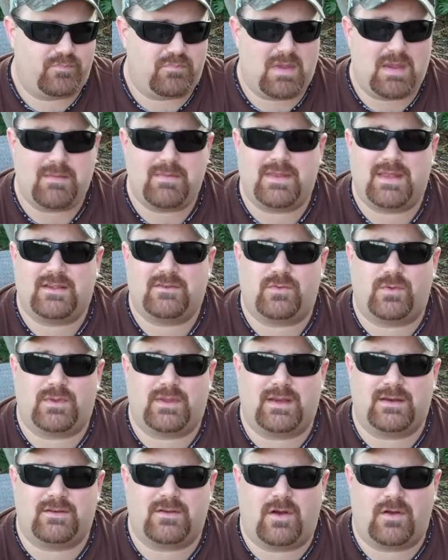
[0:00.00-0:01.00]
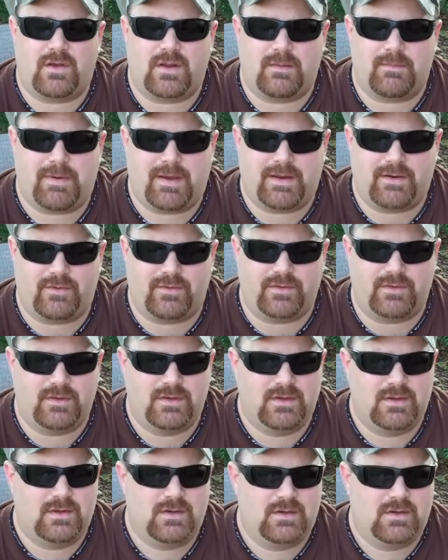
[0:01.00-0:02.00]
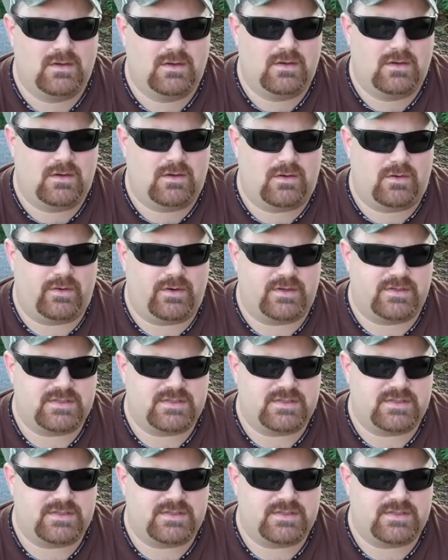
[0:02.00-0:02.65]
Maybe that's what they're talking about on on